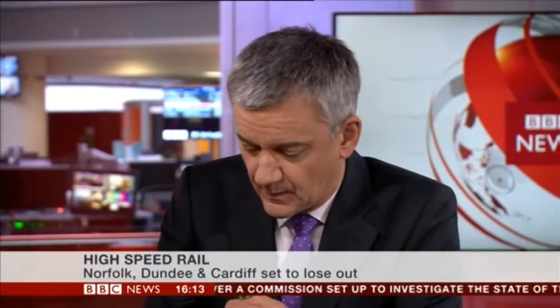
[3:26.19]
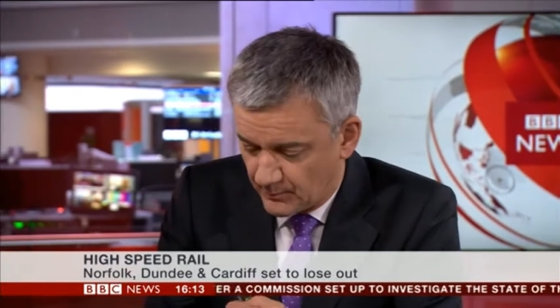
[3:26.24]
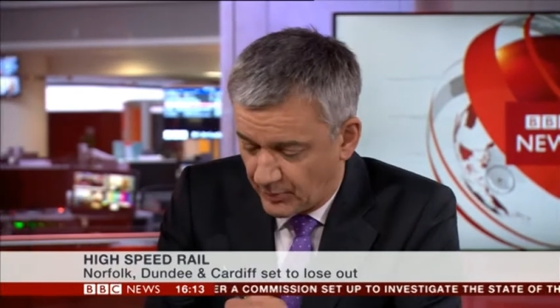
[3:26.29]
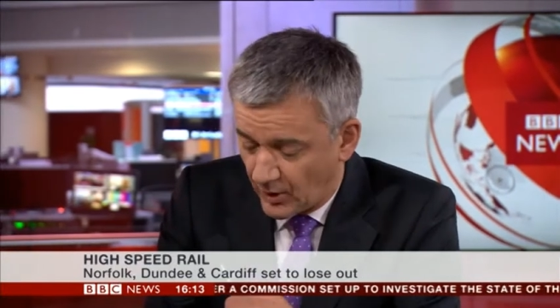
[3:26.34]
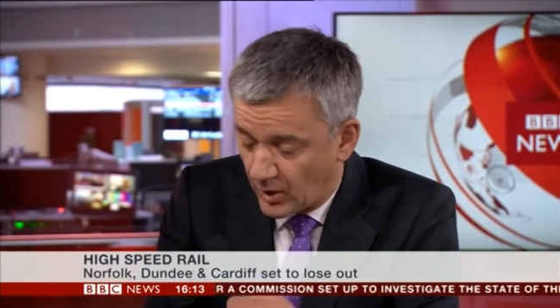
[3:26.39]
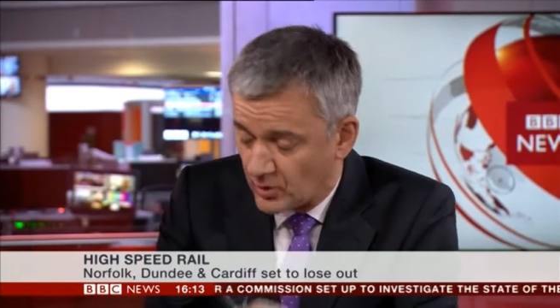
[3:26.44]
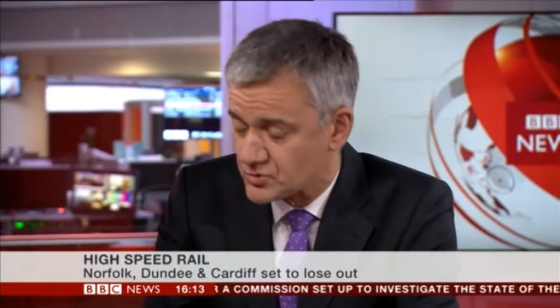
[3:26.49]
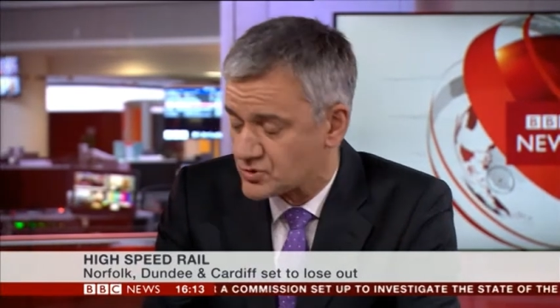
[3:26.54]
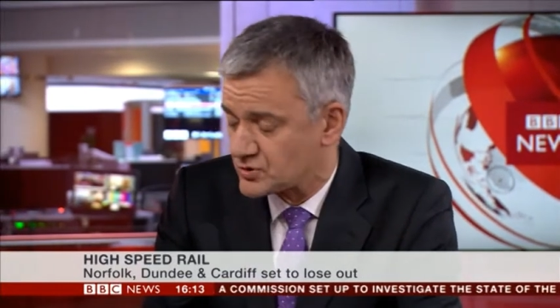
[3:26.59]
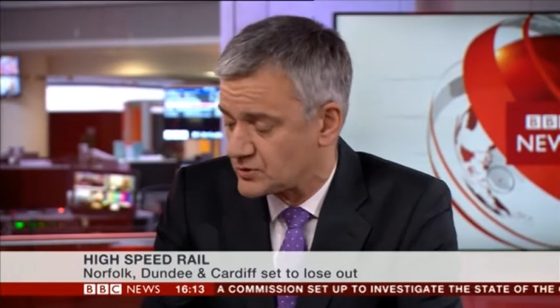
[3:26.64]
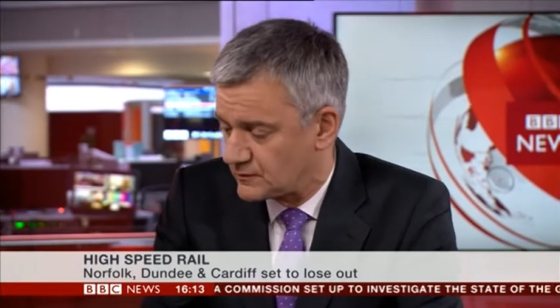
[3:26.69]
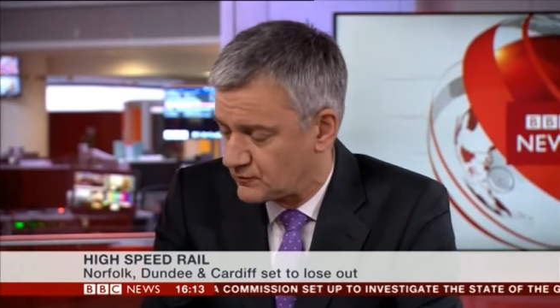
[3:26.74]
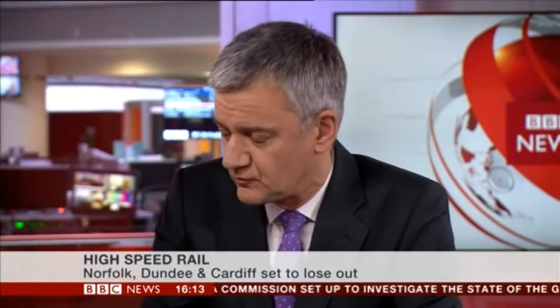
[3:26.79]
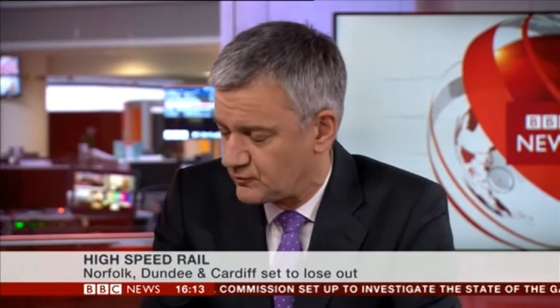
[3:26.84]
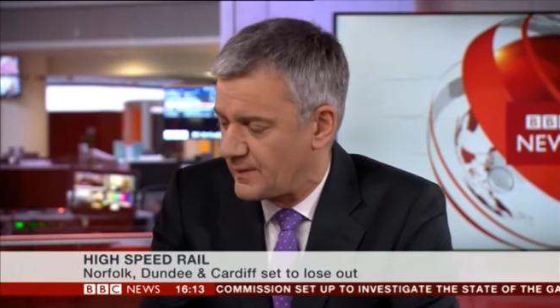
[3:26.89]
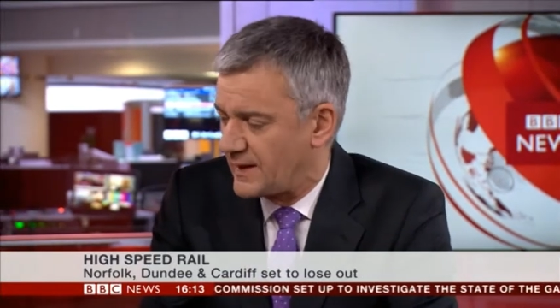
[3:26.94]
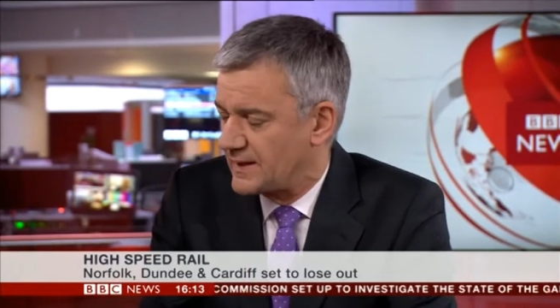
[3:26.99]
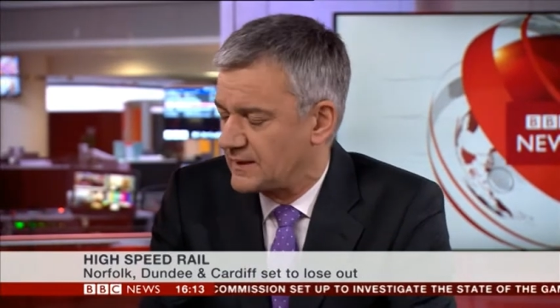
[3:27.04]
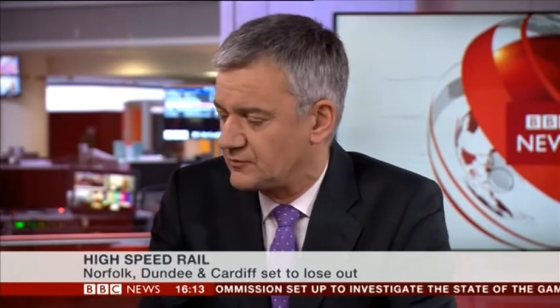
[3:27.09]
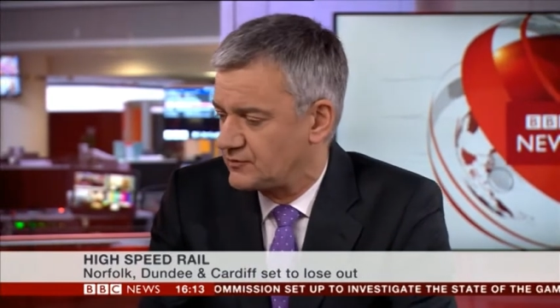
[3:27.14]

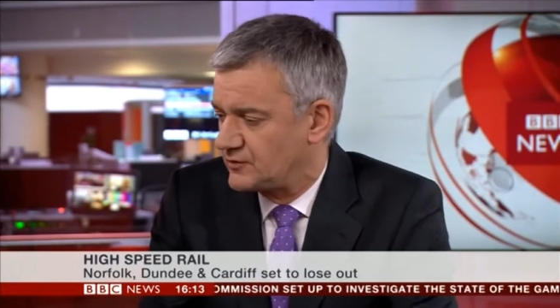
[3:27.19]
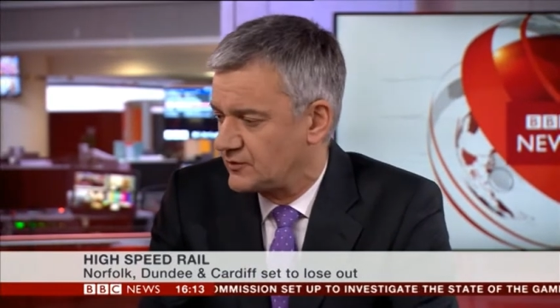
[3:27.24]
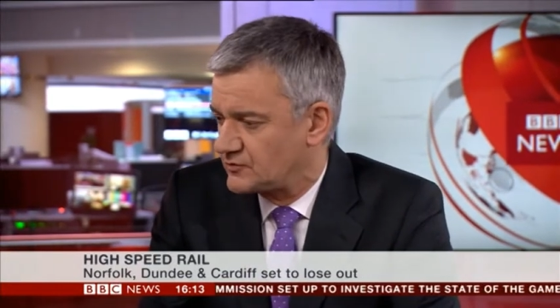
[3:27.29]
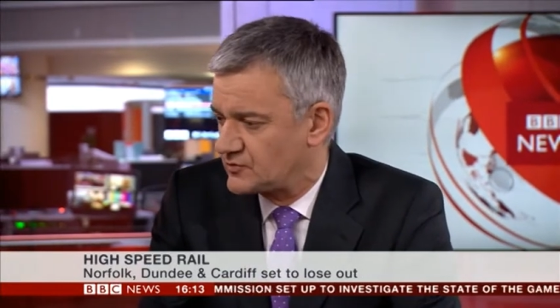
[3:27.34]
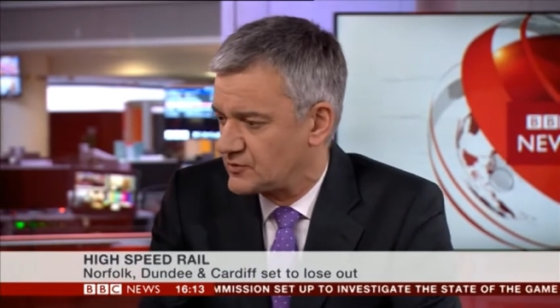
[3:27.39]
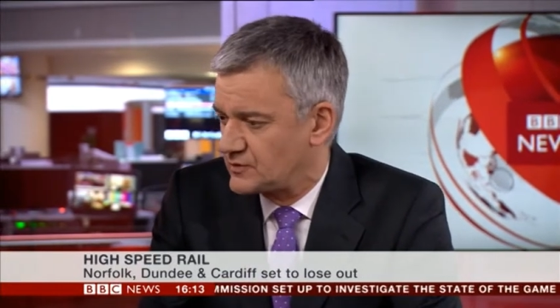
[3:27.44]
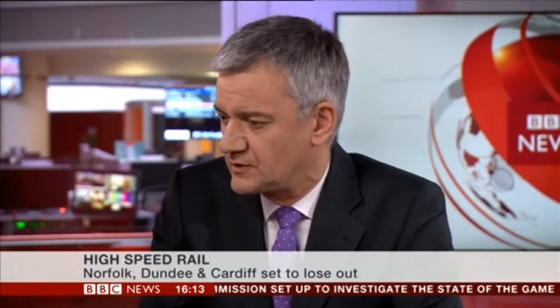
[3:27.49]
positive benefit to the